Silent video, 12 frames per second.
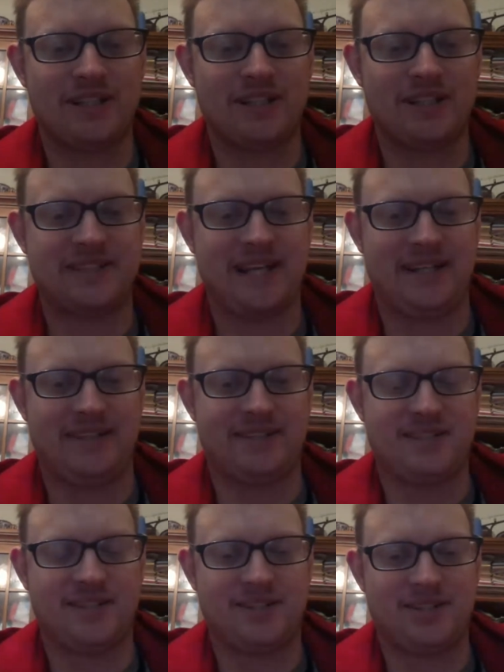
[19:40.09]
It's that
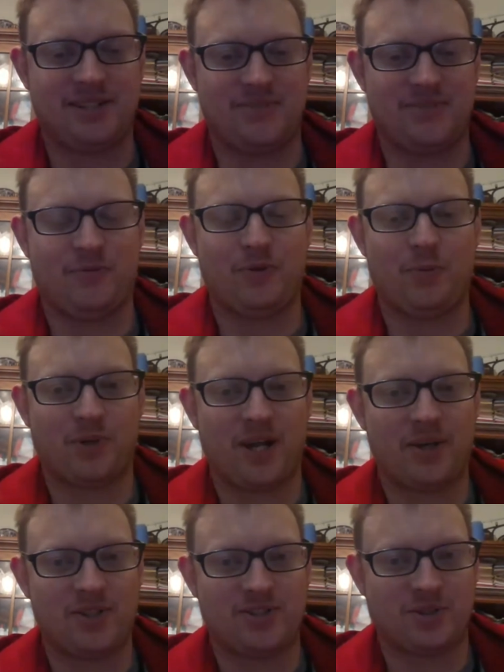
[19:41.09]
the full
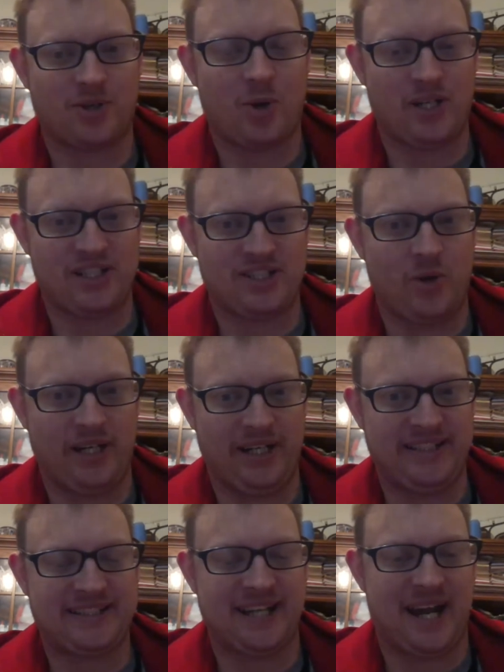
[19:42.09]
preterists are always going
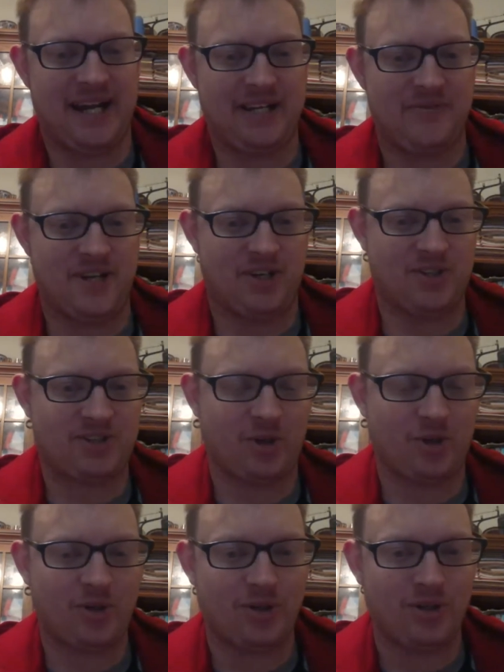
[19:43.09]
inside of their
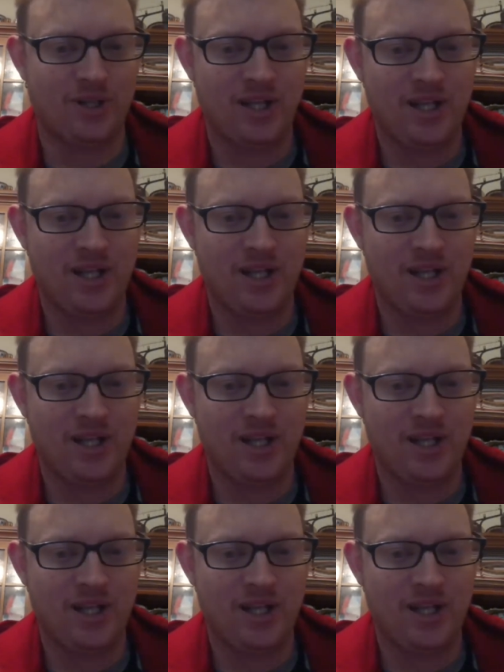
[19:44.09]
circle,